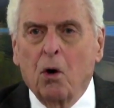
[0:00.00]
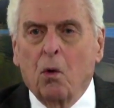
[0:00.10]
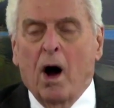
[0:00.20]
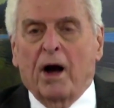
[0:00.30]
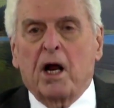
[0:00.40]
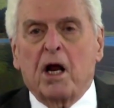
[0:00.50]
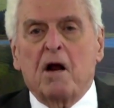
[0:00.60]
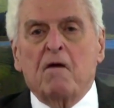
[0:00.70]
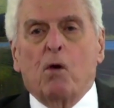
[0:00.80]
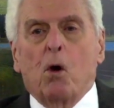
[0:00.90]
when
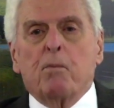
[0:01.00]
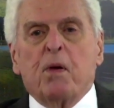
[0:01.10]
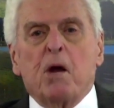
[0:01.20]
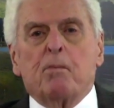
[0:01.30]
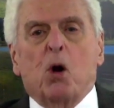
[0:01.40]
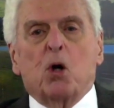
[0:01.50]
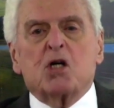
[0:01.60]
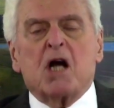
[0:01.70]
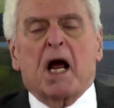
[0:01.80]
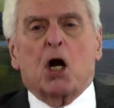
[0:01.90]
evil people
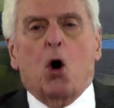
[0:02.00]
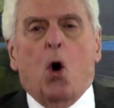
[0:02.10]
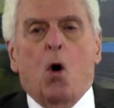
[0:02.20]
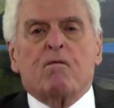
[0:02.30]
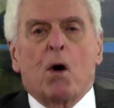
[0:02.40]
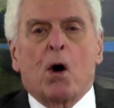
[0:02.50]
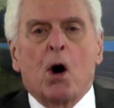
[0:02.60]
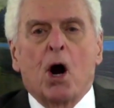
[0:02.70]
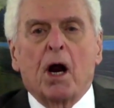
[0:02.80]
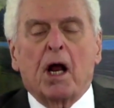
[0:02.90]
take
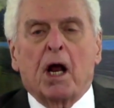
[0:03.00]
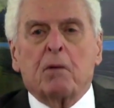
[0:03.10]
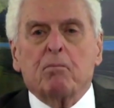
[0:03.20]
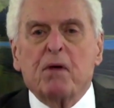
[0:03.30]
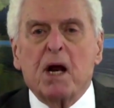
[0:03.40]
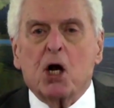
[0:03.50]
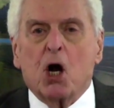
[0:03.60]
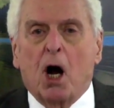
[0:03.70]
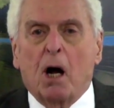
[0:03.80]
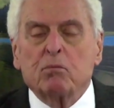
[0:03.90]
over, it
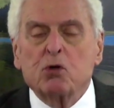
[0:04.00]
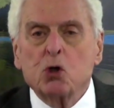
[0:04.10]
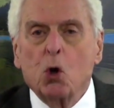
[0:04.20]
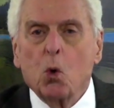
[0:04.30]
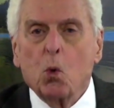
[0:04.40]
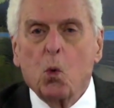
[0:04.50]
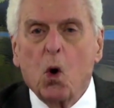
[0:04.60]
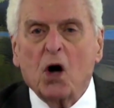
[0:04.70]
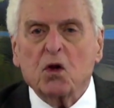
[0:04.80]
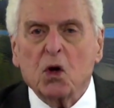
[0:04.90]
becomes
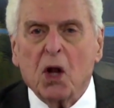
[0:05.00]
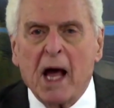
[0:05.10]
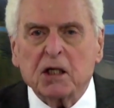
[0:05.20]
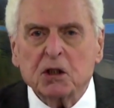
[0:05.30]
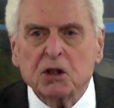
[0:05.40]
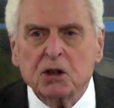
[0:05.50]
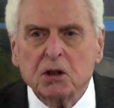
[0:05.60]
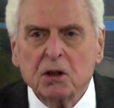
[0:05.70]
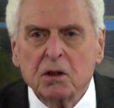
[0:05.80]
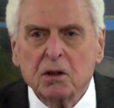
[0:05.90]
worthless.